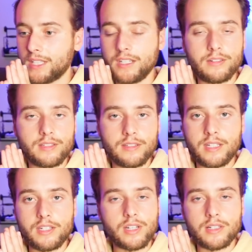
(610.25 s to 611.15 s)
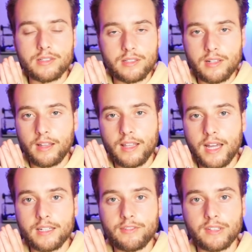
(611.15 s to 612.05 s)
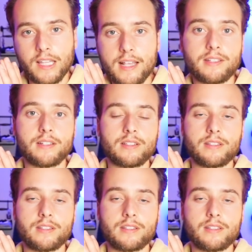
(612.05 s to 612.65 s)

here to teach us a lot of different lessons.